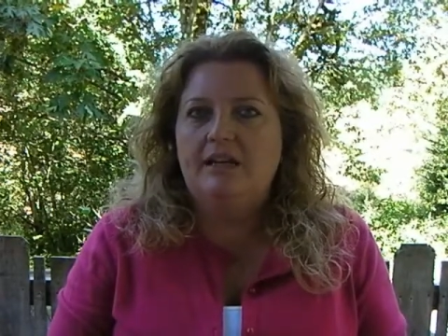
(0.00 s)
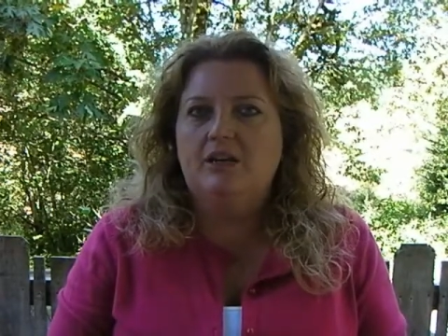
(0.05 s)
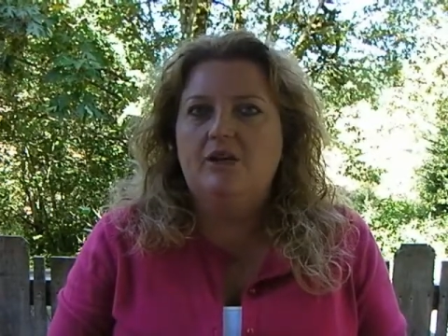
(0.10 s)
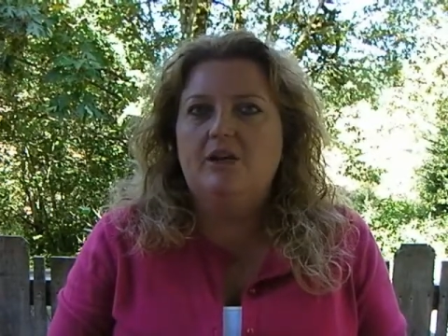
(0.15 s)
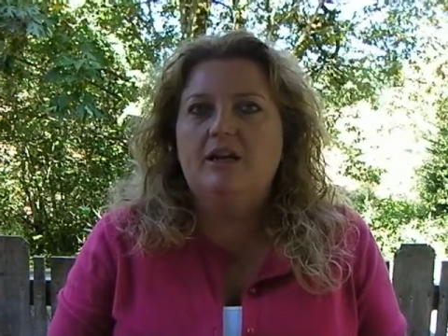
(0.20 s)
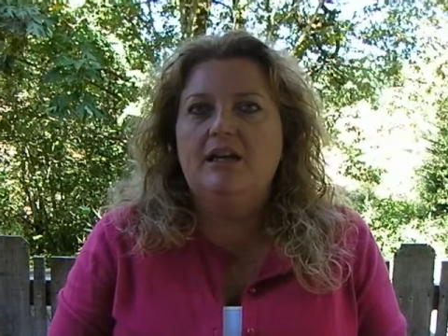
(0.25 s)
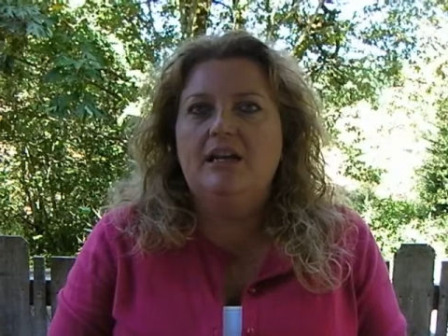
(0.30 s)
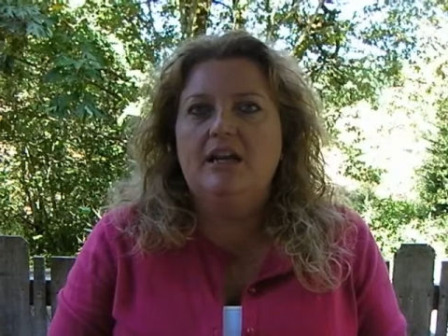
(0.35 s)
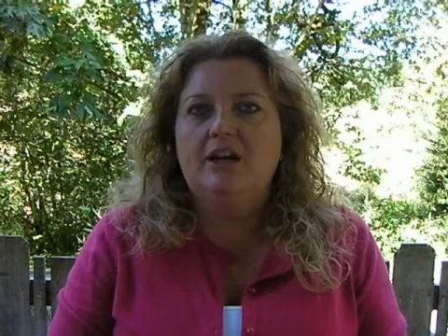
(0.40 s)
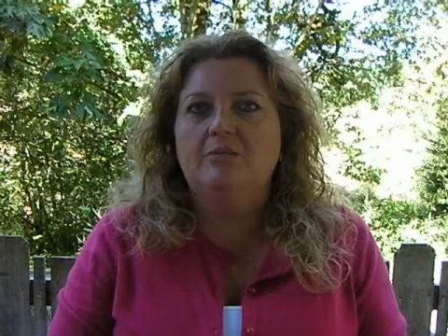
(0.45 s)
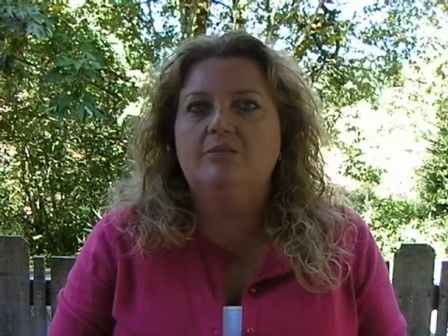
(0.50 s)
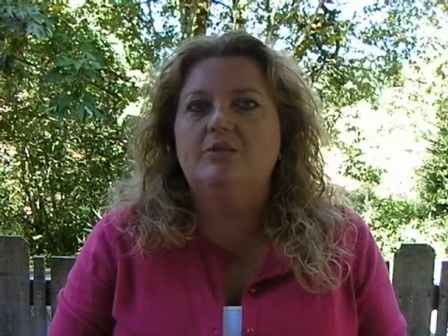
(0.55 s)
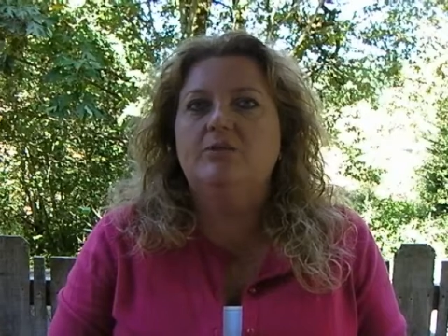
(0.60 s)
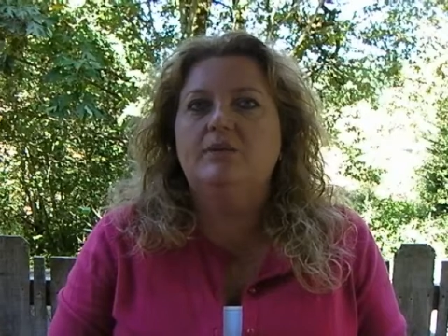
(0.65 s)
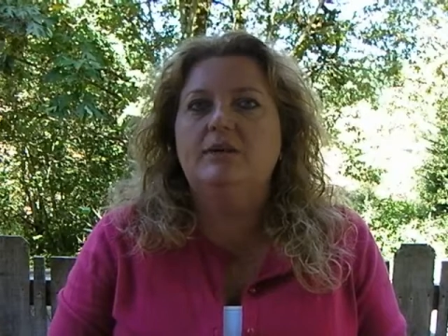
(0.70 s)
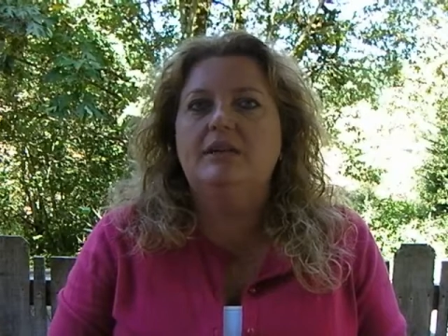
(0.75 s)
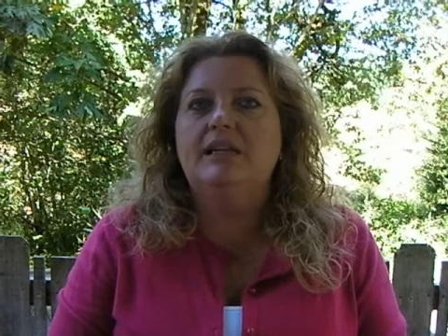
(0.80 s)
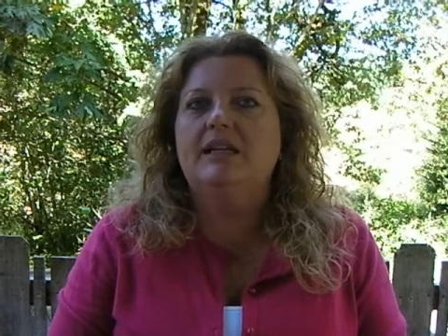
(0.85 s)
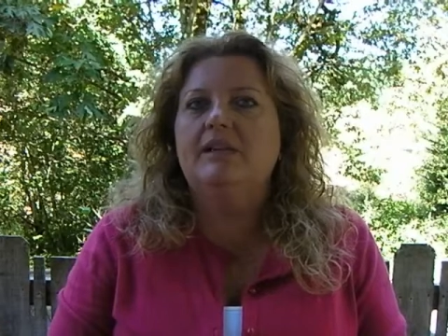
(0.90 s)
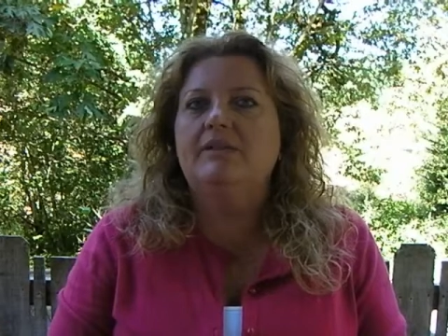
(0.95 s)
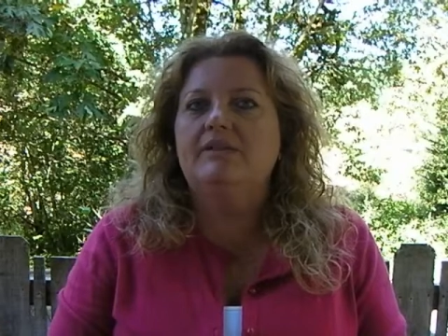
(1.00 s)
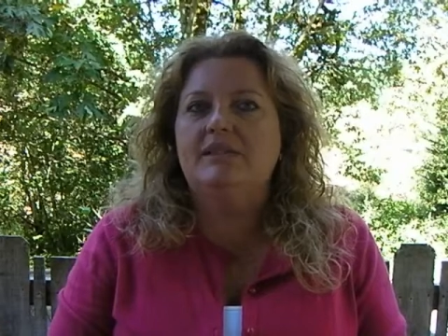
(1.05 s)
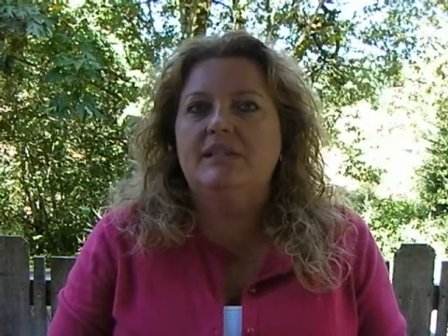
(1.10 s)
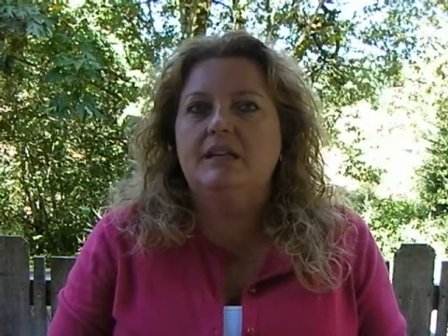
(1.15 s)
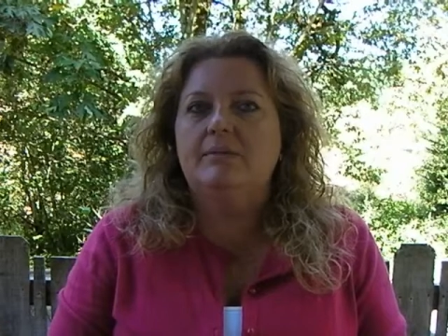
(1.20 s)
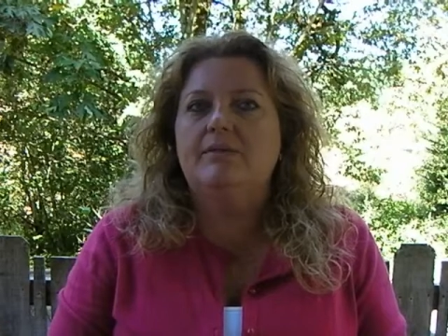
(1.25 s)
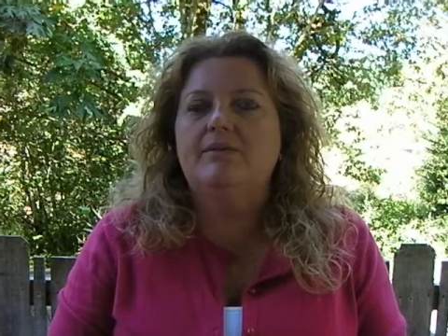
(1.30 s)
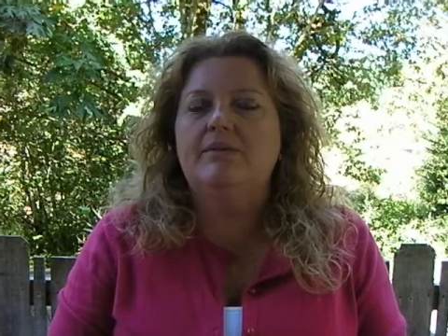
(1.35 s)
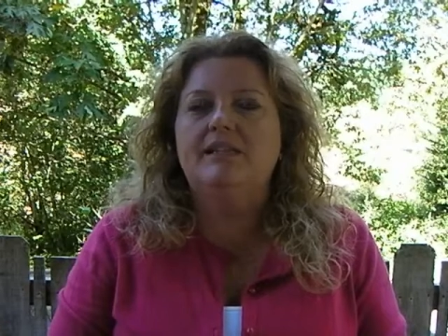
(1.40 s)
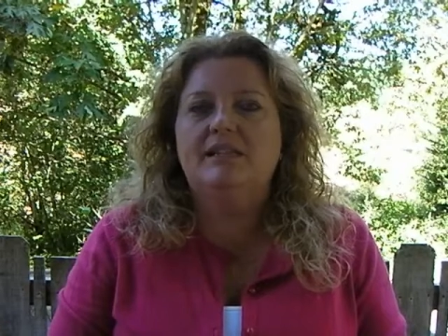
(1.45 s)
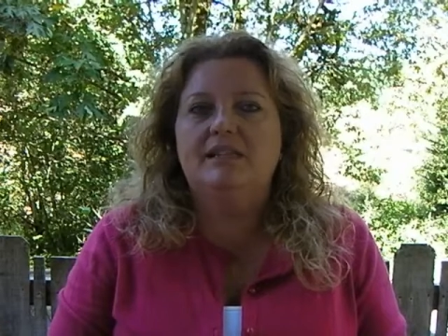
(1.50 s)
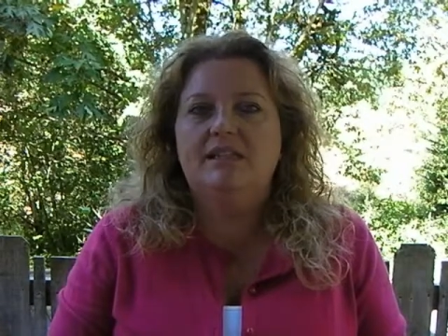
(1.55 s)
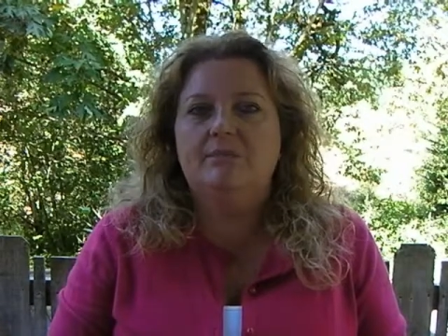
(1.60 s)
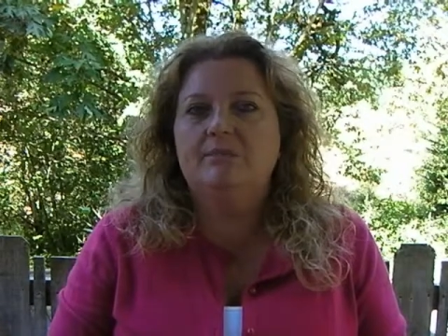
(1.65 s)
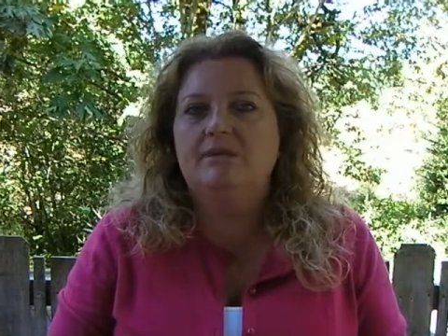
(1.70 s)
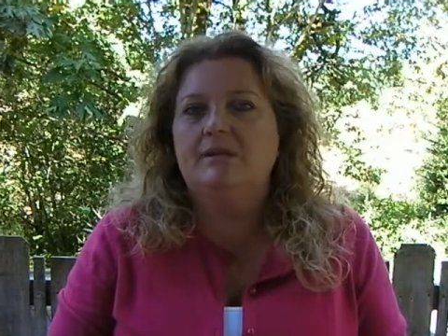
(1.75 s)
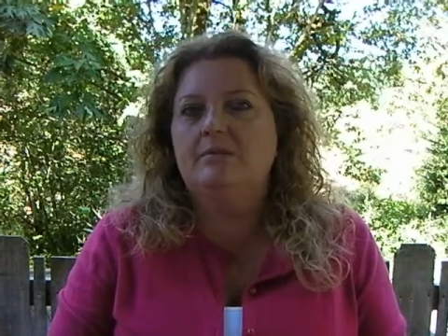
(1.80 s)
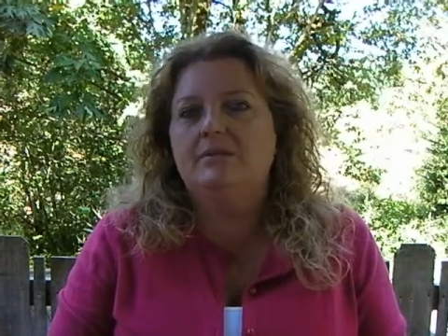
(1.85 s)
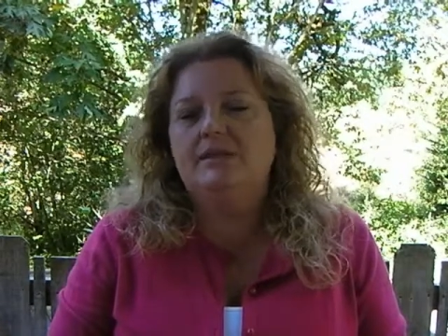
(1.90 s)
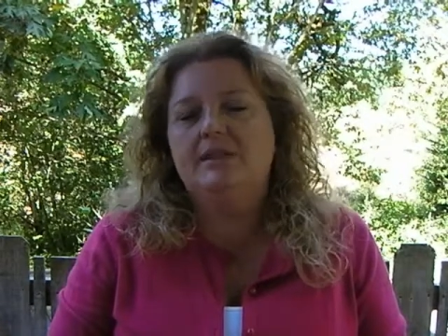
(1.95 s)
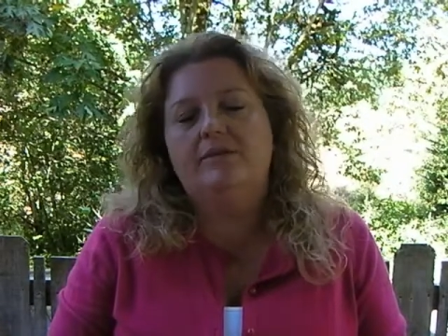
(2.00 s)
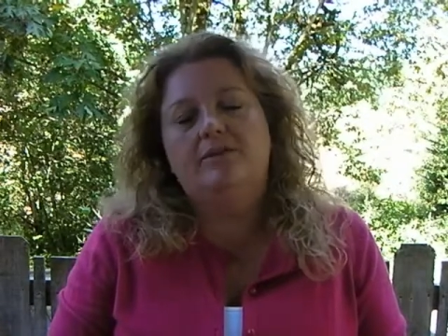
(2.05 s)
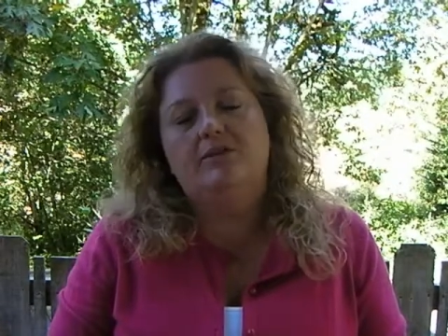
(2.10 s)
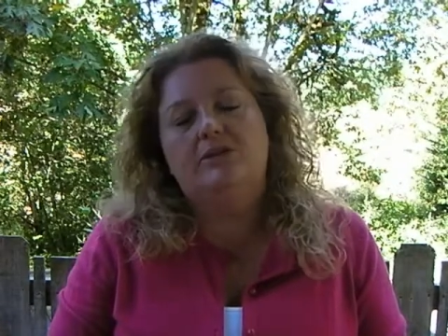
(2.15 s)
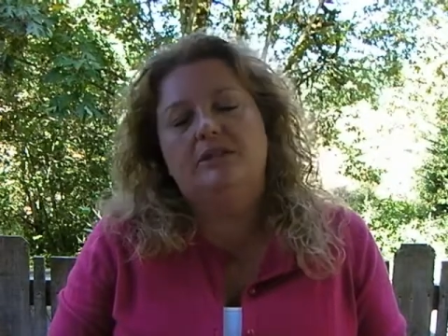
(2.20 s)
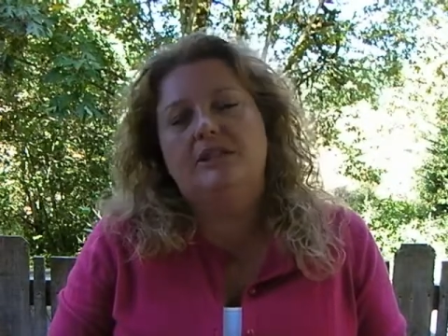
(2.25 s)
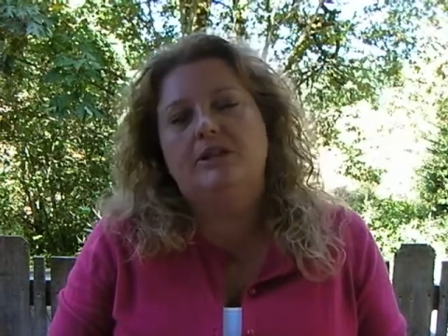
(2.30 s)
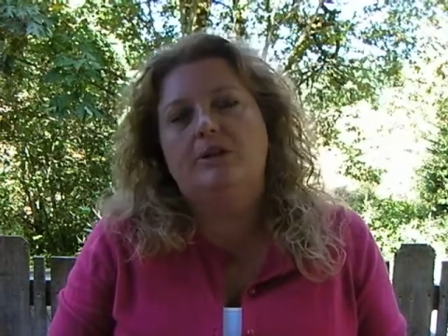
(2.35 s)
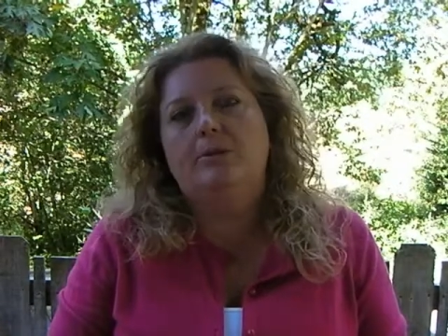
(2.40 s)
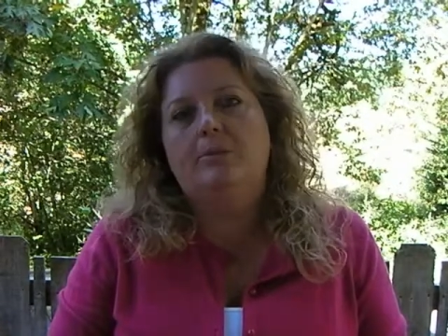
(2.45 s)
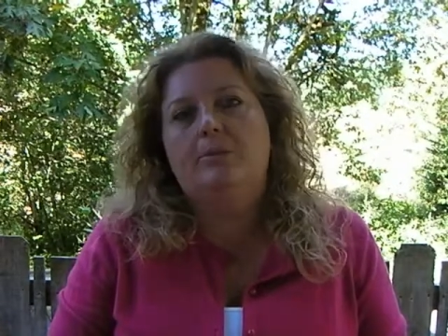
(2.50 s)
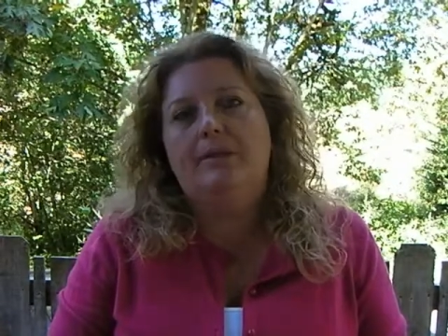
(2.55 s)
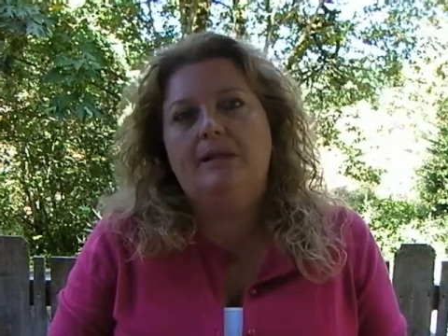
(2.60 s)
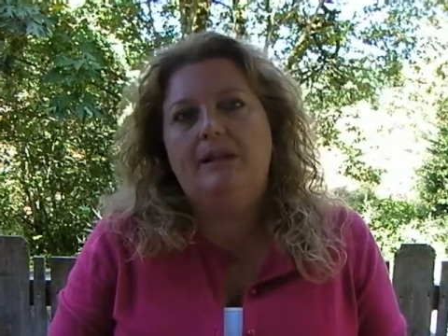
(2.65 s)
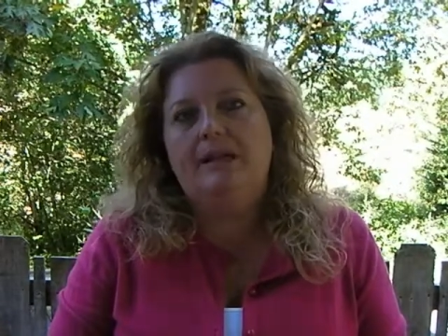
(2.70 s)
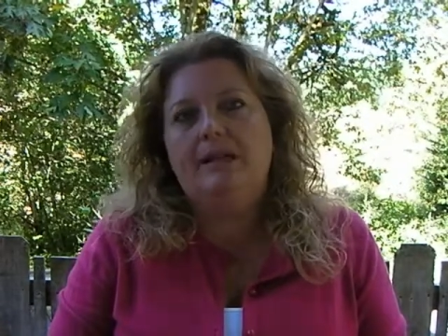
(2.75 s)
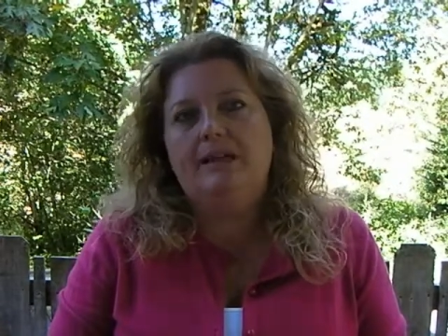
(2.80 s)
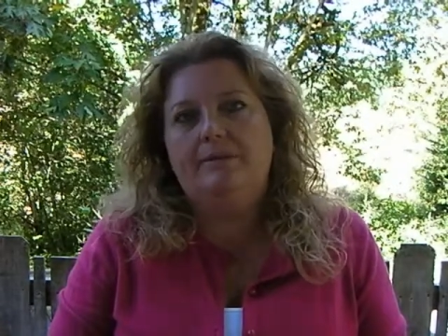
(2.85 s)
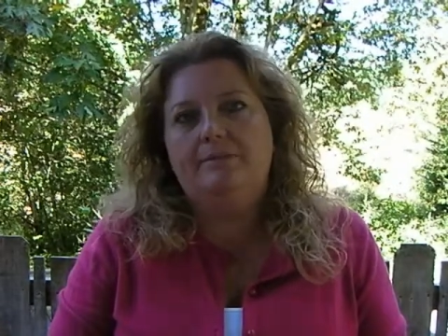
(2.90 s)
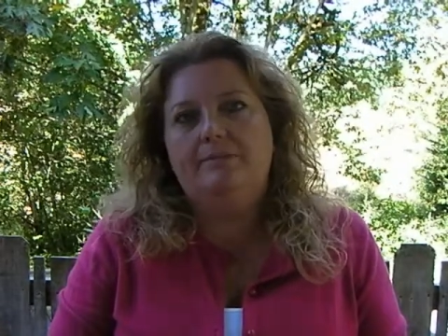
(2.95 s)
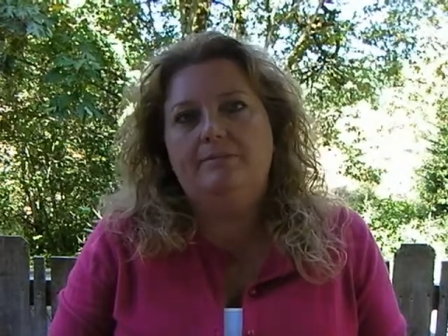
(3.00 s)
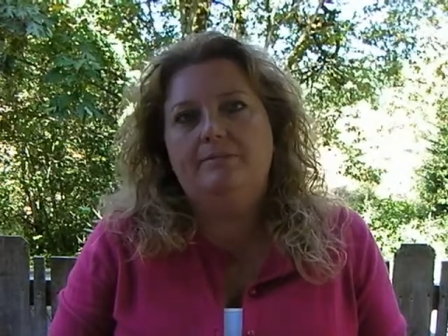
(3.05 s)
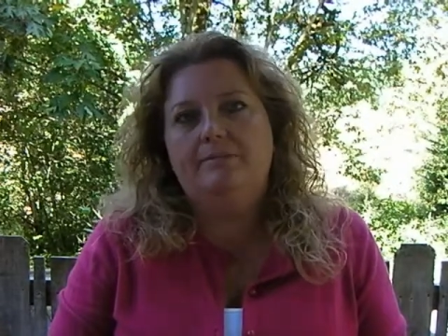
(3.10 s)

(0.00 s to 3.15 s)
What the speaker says: you can help to relieve some of the symptoms of your COPD.